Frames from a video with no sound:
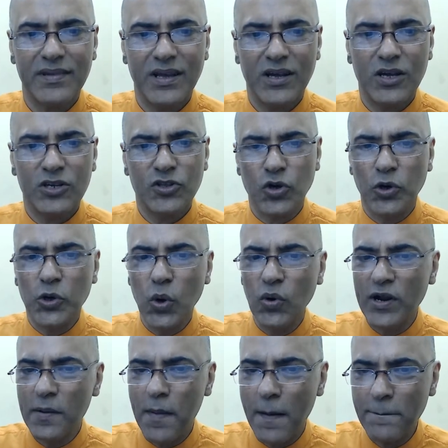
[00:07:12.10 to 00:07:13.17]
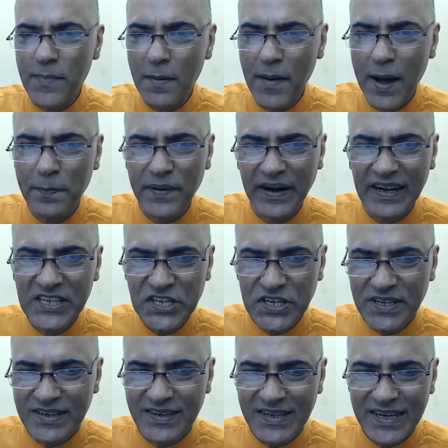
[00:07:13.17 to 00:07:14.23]
So do remember my
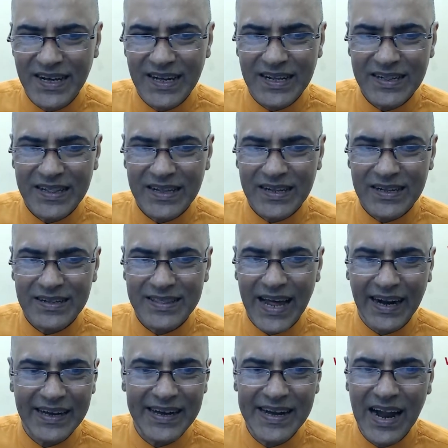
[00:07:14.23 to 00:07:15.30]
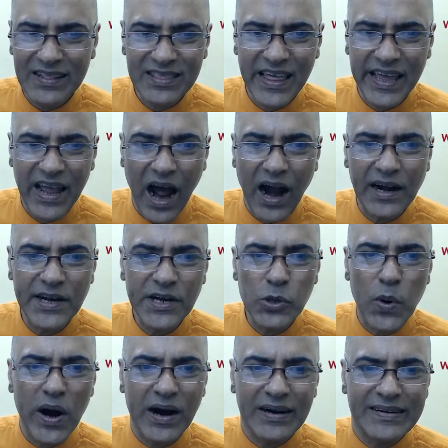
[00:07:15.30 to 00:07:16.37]
prediction that nothing
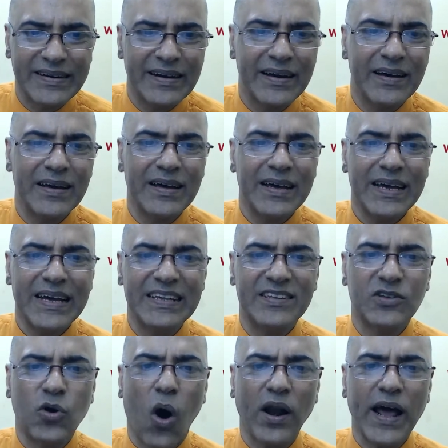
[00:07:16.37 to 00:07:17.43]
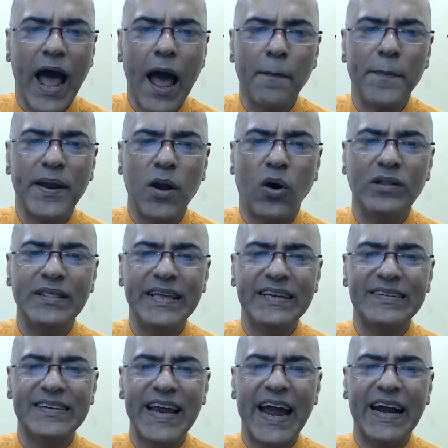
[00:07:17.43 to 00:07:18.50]
untoward is gonna happen on
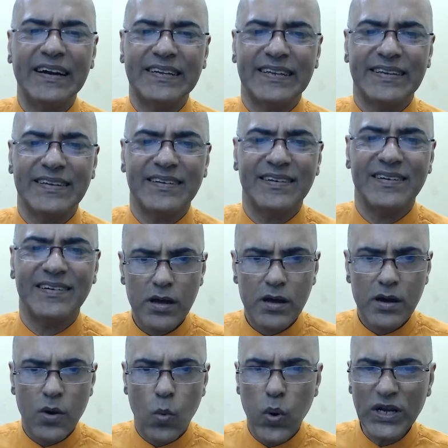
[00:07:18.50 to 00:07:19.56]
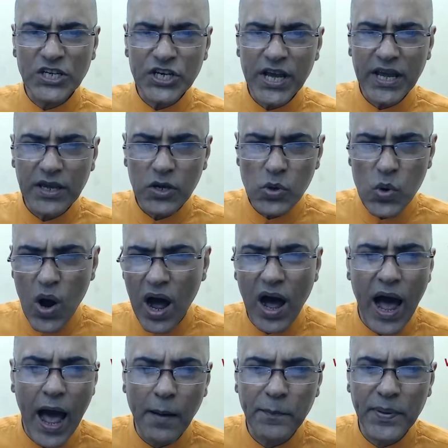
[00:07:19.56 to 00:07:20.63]
these dates. Wishing you a
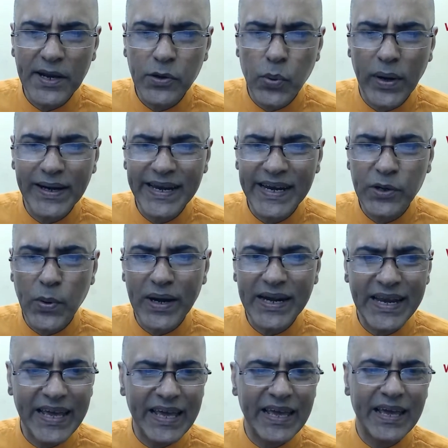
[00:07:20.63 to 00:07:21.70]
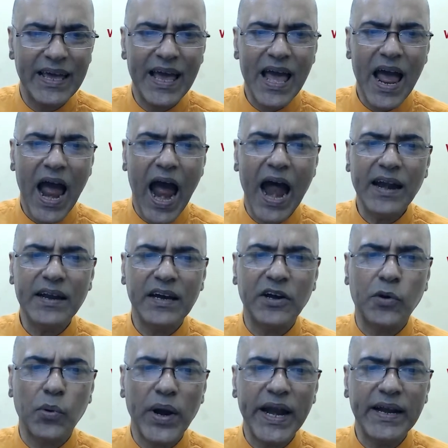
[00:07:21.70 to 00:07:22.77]
happy 2020 and a
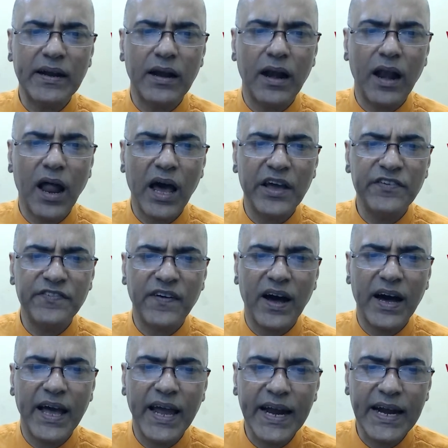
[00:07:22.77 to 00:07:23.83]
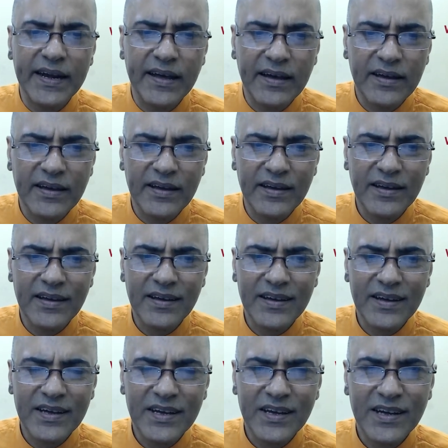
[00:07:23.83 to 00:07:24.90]
great life ahead.
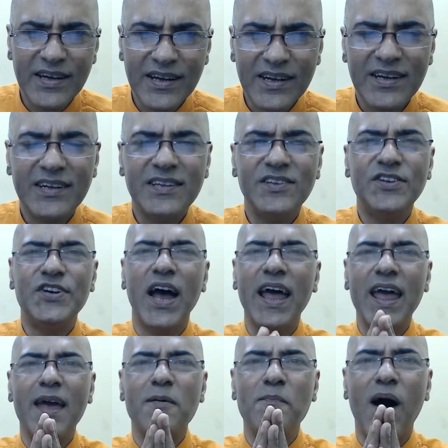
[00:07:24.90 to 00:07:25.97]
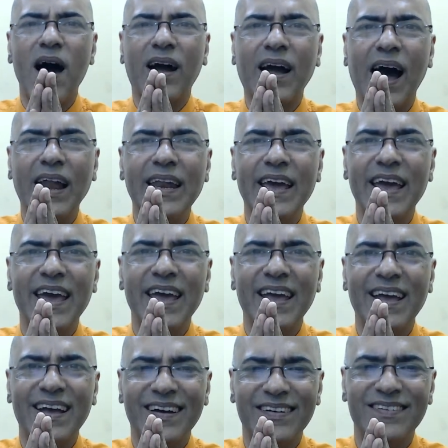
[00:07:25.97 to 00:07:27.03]
Jai Ma Kali.